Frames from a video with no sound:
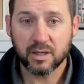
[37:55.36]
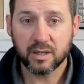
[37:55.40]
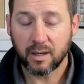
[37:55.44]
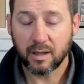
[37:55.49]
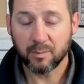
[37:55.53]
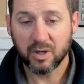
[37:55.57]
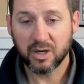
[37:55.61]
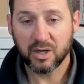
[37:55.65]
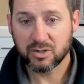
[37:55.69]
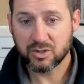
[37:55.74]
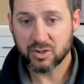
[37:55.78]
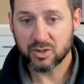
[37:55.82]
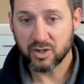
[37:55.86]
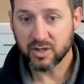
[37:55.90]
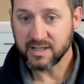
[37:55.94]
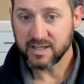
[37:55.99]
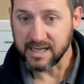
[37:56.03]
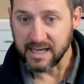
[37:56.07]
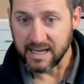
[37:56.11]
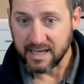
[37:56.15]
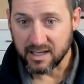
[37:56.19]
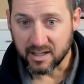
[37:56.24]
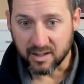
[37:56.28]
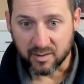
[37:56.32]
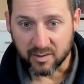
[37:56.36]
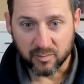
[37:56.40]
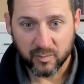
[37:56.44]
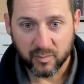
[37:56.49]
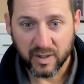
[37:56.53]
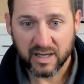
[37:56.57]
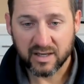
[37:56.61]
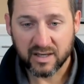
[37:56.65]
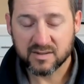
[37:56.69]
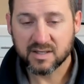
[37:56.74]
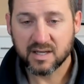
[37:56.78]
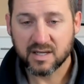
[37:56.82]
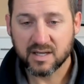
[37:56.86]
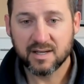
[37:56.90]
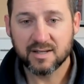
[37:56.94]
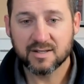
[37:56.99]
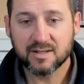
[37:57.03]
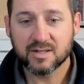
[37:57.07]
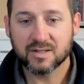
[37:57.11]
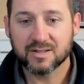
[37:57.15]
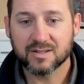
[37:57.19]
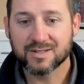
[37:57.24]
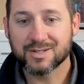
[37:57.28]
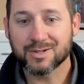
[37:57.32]
actually I'm going to turn to Ian because
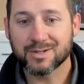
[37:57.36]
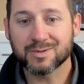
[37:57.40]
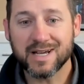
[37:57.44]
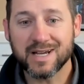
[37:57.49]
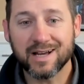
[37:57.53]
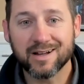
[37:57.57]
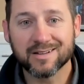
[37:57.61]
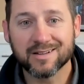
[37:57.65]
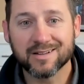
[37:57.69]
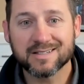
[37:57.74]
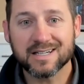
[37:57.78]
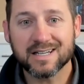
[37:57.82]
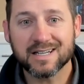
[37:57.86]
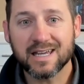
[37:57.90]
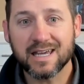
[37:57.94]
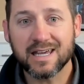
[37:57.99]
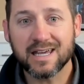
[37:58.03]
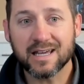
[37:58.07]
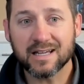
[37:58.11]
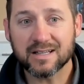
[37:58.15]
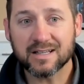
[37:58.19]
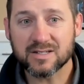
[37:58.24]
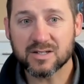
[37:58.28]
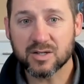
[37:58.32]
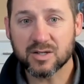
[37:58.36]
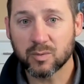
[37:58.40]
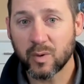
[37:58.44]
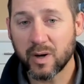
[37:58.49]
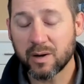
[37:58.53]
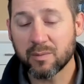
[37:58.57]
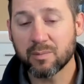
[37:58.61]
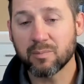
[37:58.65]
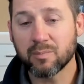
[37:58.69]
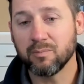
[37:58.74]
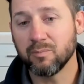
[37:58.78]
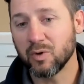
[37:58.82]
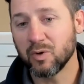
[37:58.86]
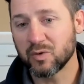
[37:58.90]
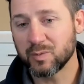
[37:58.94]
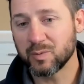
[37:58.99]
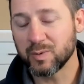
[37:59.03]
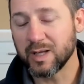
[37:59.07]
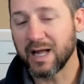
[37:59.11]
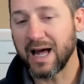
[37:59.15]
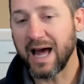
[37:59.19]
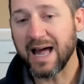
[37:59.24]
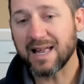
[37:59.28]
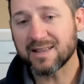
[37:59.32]
he's so talented. He gets to wear
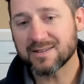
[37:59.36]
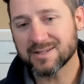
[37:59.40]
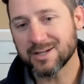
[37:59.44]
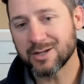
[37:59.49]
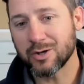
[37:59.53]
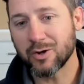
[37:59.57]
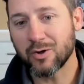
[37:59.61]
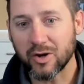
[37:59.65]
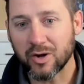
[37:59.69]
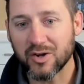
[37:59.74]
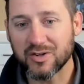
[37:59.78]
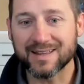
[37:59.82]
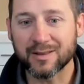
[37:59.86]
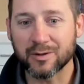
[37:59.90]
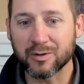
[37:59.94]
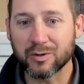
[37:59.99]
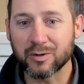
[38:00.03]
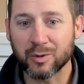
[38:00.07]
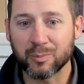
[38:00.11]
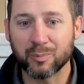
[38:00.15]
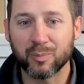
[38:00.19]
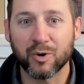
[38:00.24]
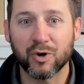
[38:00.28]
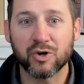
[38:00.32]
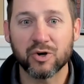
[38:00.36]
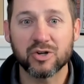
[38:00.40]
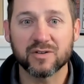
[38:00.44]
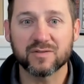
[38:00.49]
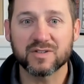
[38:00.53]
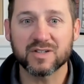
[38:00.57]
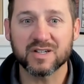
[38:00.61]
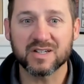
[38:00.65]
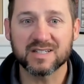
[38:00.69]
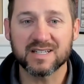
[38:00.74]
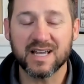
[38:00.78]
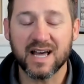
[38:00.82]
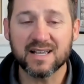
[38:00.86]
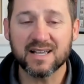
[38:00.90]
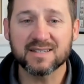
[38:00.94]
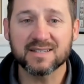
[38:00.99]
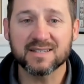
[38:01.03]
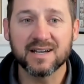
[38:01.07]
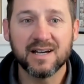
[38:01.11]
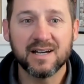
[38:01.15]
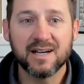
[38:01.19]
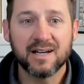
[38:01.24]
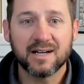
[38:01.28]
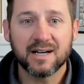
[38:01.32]
multiple hats. It's like the, the burden of
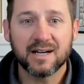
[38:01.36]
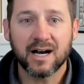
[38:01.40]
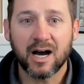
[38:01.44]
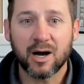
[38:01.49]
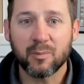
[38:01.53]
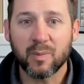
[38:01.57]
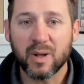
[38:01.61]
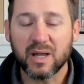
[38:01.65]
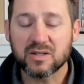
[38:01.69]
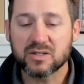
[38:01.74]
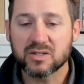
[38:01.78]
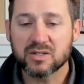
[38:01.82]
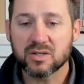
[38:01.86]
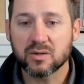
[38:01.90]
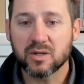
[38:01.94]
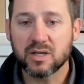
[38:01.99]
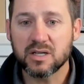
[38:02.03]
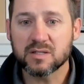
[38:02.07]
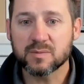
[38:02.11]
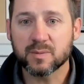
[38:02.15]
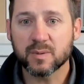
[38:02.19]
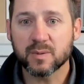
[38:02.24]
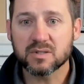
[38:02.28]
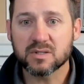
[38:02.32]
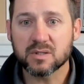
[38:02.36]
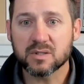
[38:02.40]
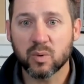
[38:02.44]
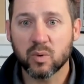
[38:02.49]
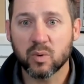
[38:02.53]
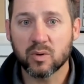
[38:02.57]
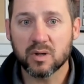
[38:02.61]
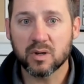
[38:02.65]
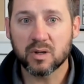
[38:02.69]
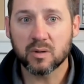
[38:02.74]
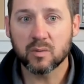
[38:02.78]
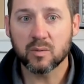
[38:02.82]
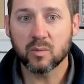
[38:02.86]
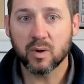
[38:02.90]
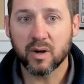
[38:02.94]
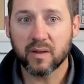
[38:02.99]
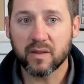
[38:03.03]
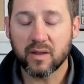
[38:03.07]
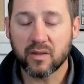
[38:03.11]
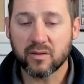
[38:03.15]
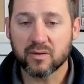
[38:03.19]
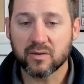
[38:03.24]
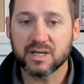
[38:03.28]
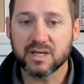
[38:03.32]
success. Um, and so he's been supporting
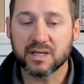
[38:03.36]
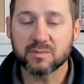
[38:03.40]
one of the